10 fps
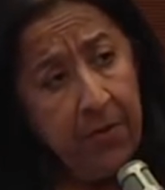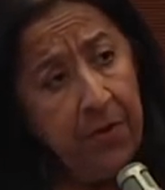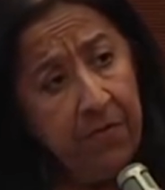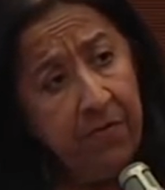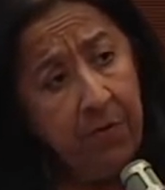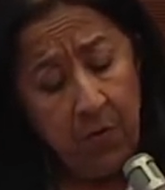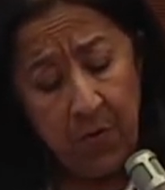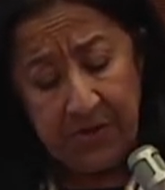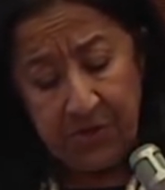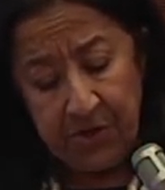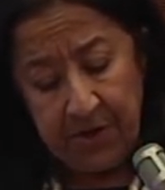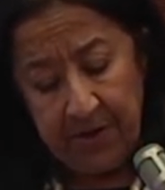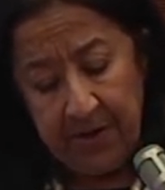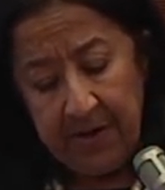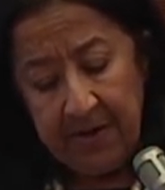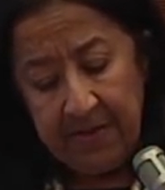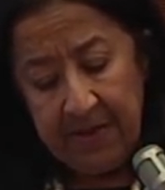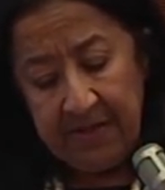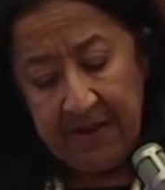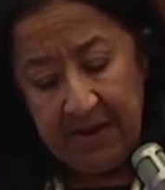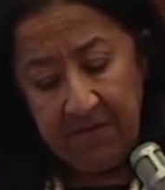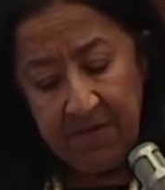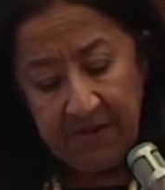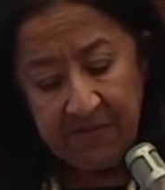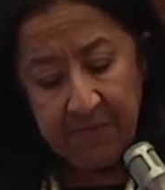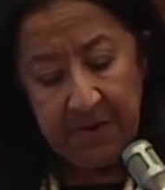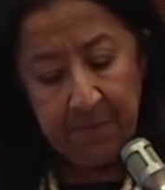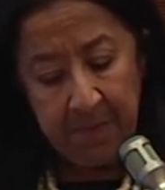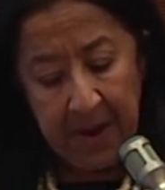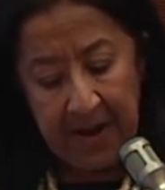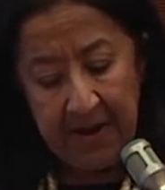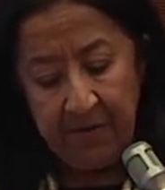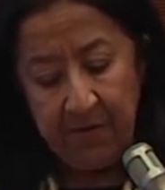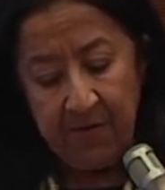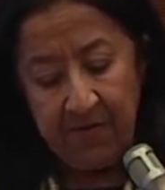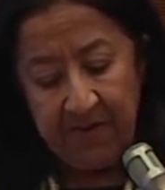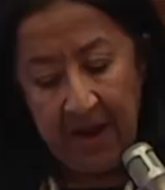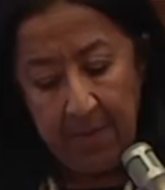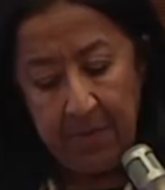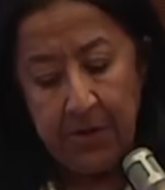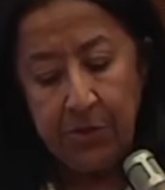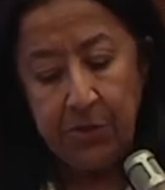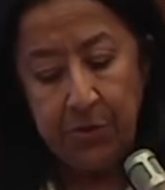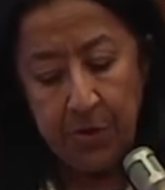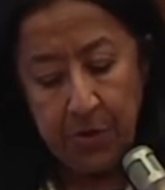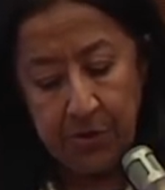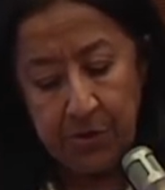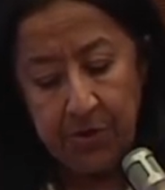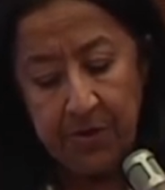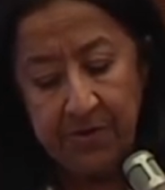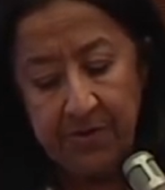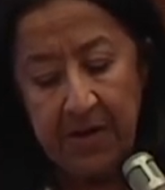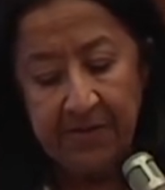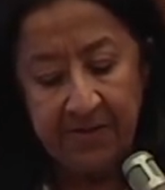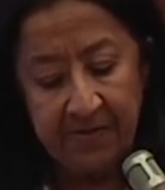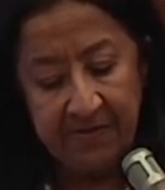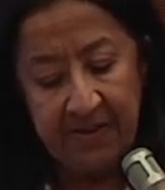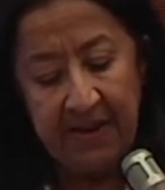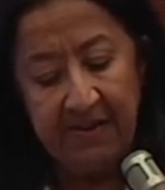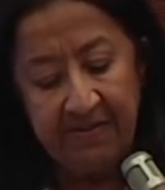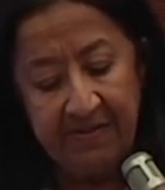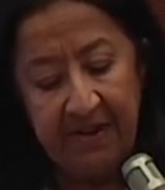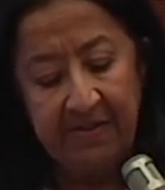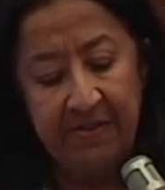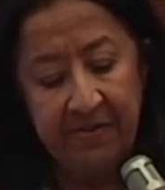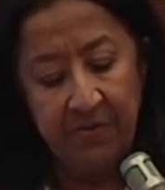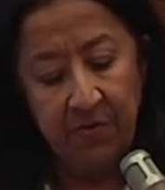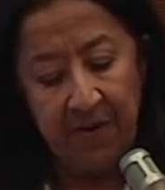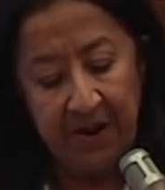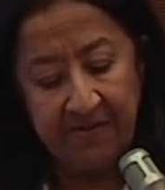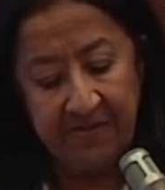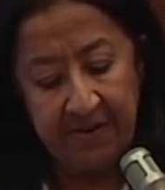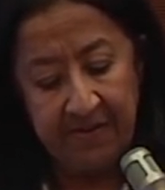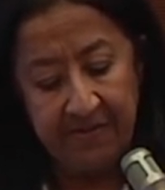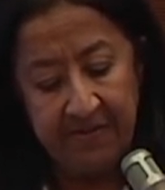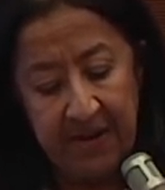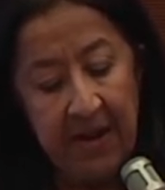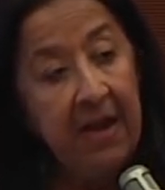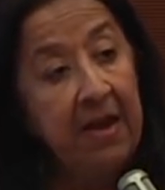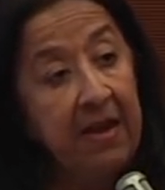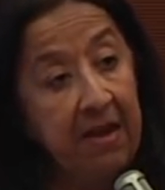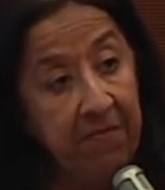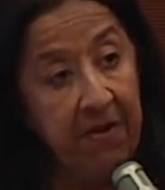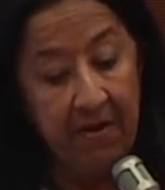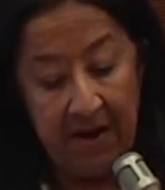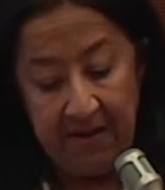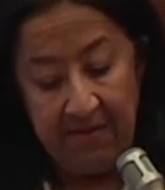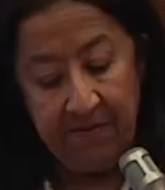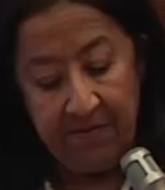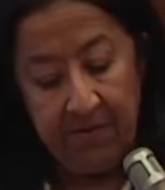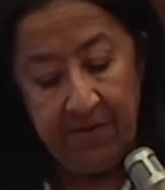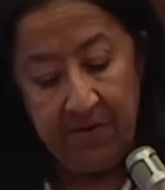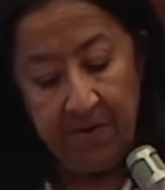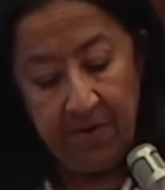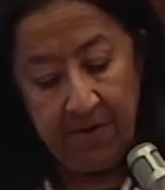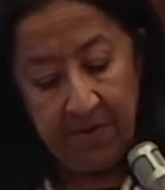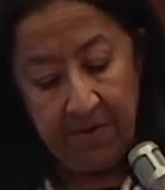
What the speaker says: There is no question that the investment made to establish, nurture, and sustain centers of excellence give a great return,